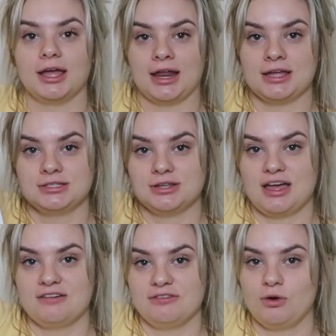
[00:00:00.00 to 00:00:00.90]
I still
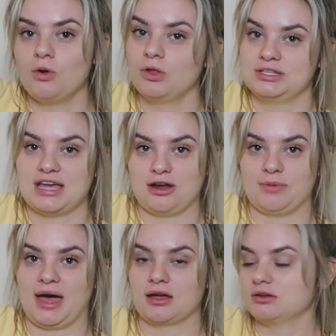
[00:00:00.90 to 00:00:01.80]
have a whole entire
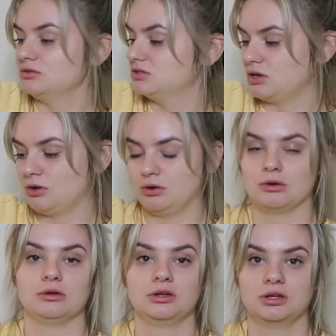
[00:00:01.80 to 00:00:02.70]
bag.
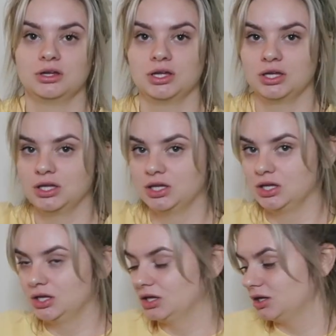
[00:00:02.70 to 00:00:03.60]
So
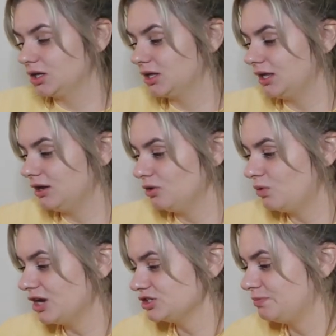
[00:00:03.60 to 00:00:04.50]
get your
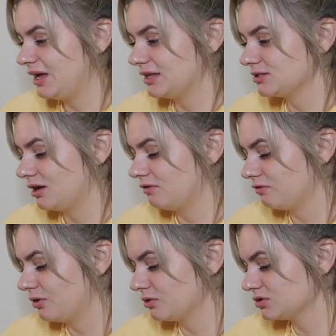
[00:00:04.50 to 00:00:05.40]
watching pants on,
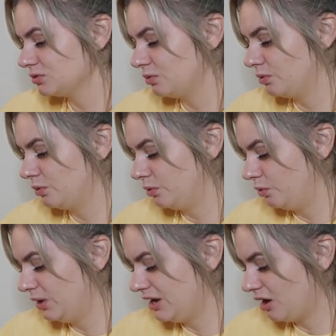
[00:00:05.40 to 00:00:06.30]

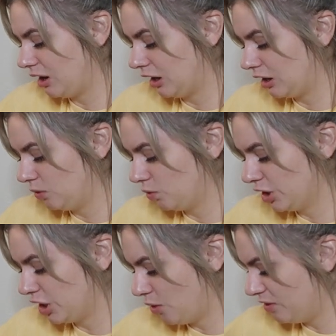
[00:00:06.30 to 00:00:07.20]
folks. We're
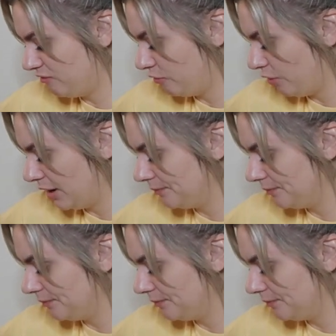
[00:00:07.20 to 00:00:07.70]
going for